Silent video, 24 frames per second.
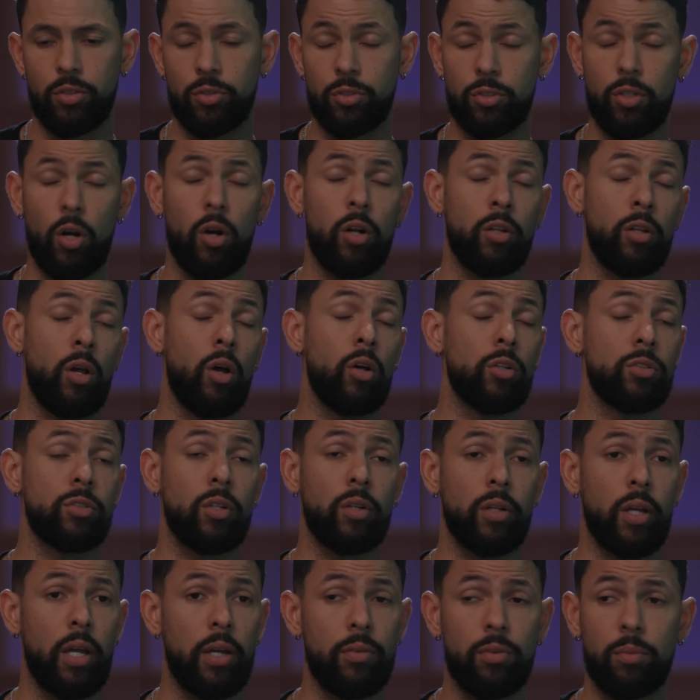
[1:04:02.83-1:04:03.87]
You started in the
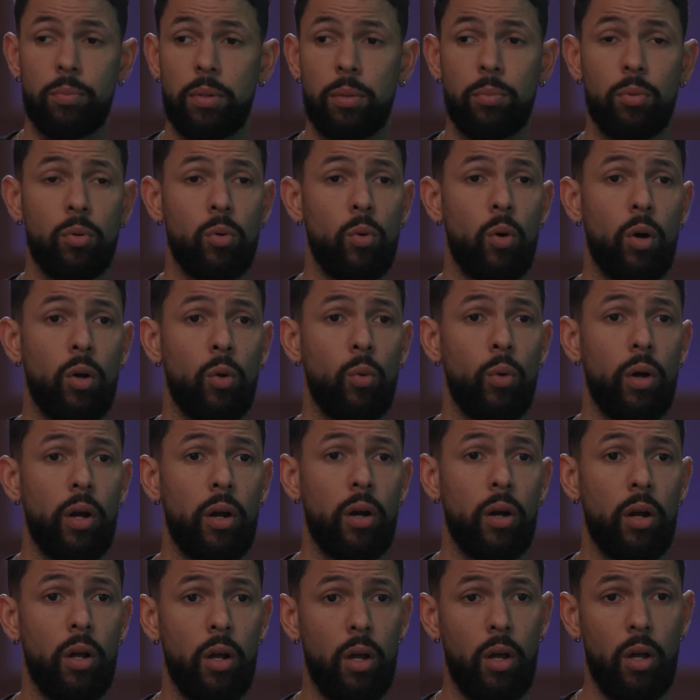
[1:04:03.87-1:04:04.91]
All-Star game for people who aren't
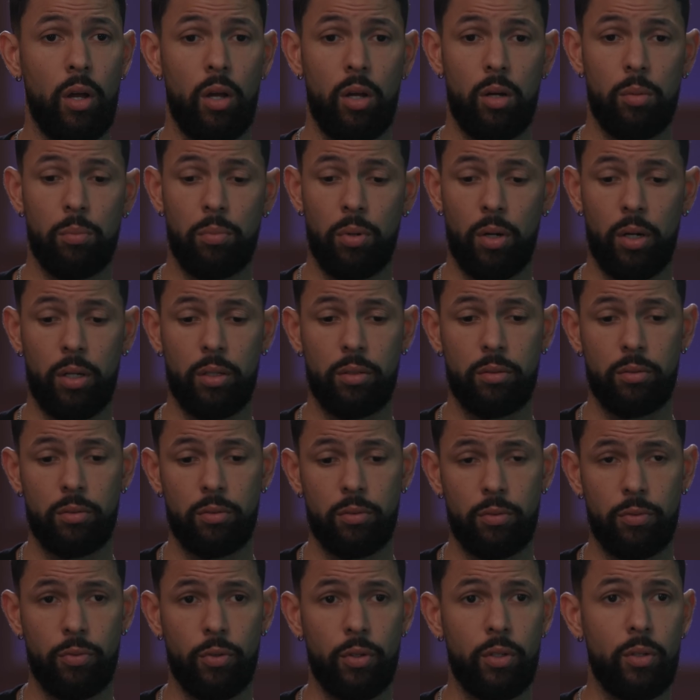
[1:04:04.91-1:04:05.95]
aware, but for